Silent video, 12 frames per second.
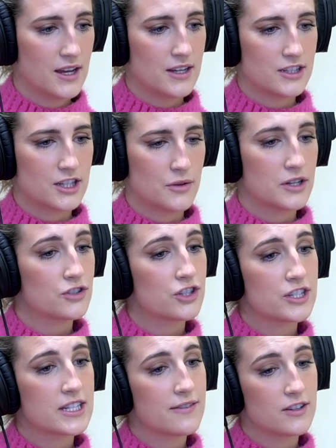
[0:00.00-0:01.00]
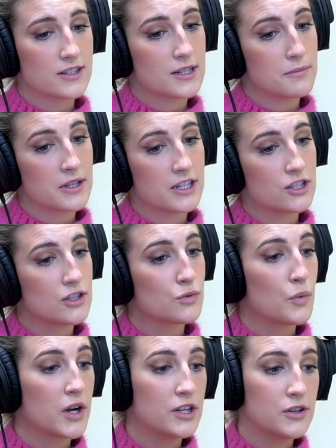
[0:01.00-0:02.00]
So there's just different stipulations.
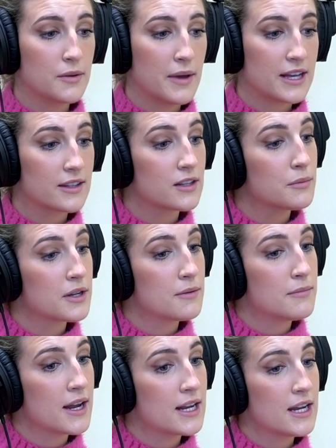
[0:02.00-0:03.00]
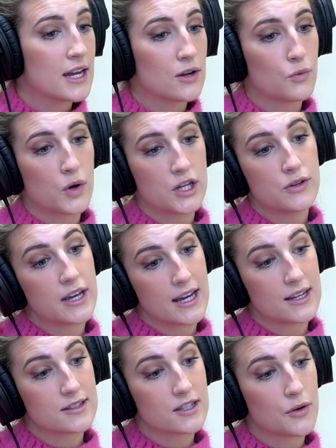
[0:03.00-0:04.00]
One, you can make a little bit of money, and one you
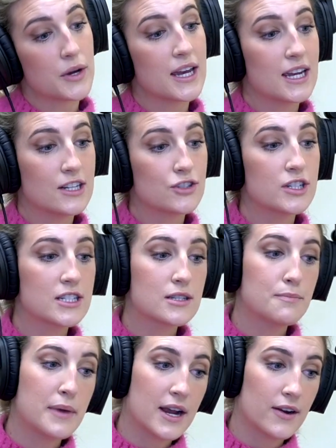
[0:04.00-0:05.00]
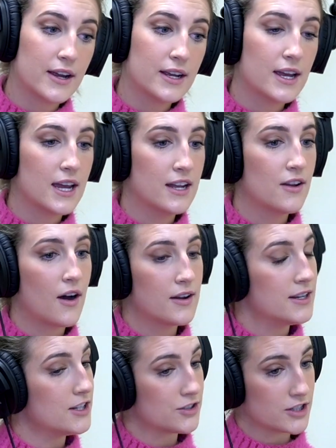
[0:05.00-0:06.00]
can't. So interest bearing and
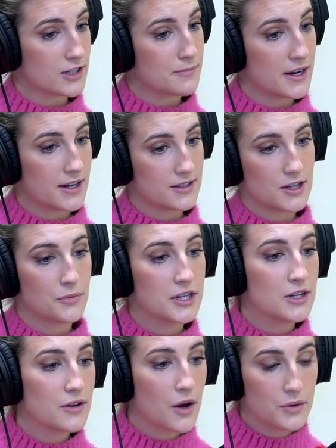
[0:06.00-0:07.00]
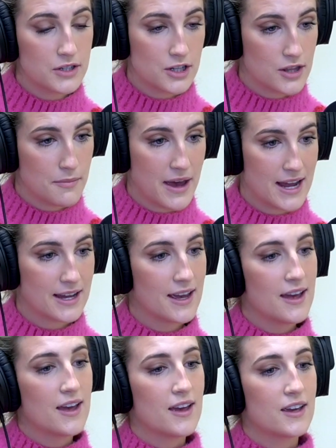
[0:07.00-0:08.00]
non-interest bearing. So when you go into the bank
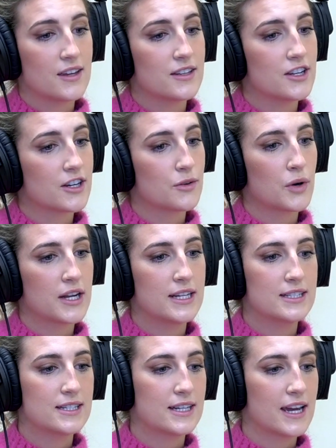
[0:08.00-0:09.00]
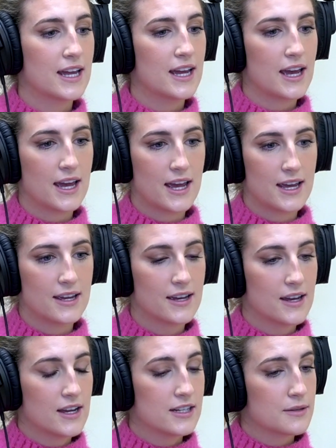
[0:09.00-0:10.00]
and you're wanting to get a
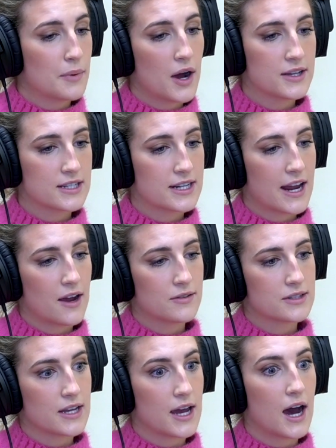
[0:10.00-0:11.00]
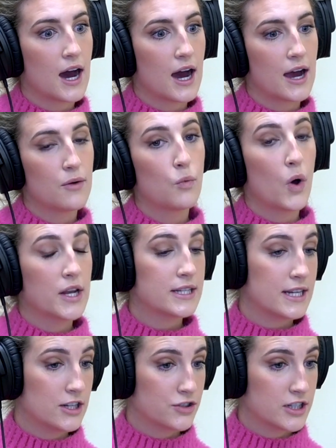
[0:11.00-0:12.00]
deposit account, say, I want
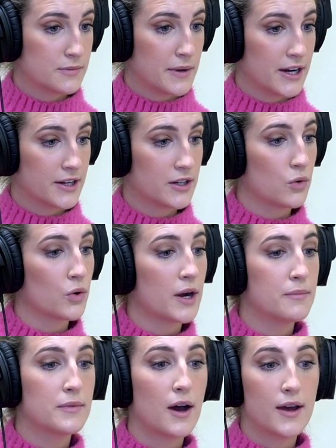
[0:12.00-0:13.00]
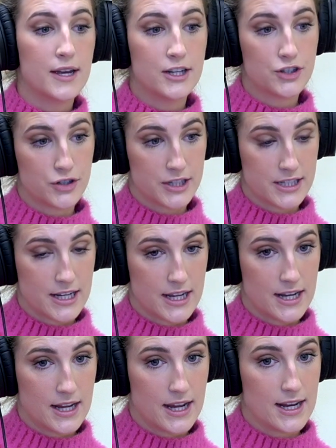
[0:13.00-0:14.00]
interest bearing, or I'm not
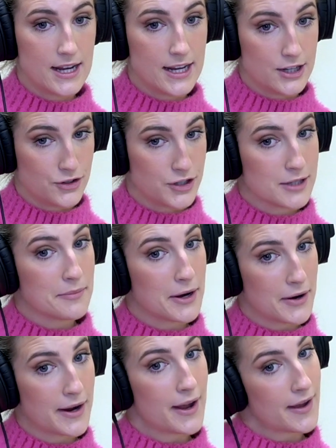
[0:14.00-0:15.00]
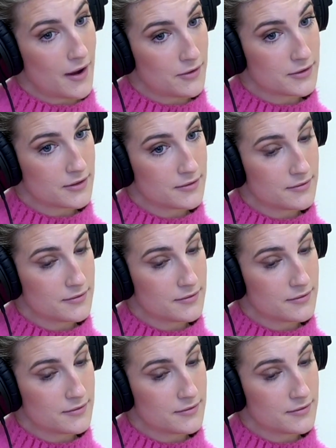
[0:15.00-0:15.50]
interested in an interest bearing account.